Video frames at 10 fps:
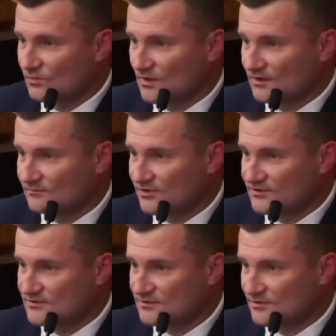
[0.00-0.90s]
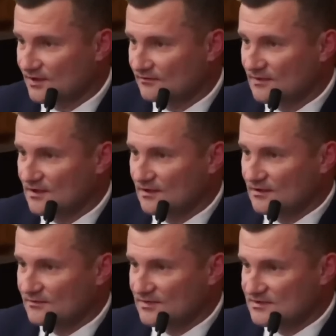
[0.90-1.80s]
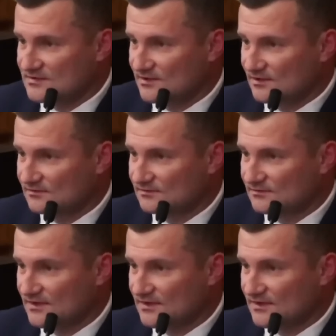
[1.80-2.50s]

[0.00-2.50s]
one pursuing Mr.